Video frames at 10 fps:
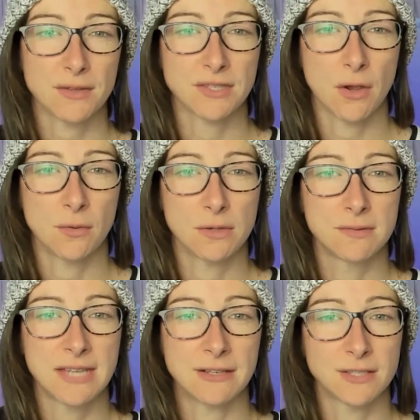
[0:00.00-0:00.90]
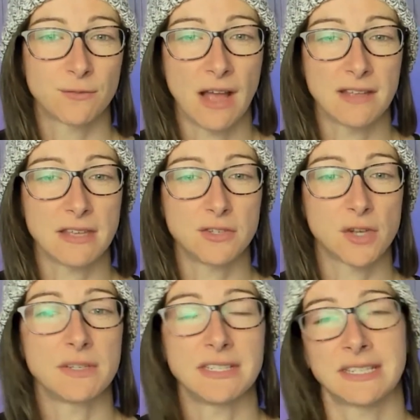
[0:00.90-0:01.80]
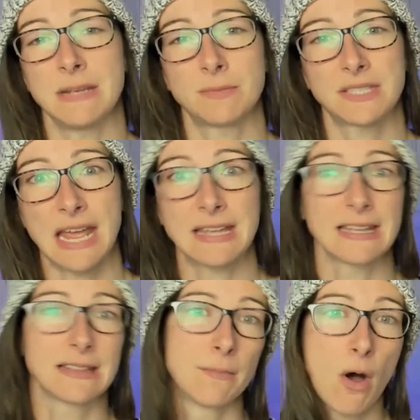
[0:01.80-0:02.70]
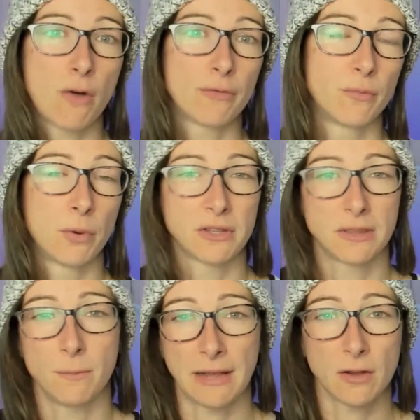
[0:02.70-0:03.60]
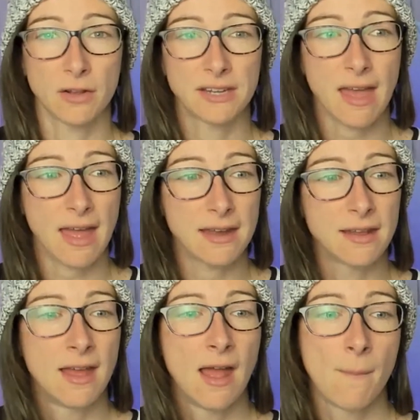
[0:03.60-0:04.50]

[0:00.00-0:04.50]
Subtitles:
so you tend to find that you don't need to keep taking them off and putting them back on again,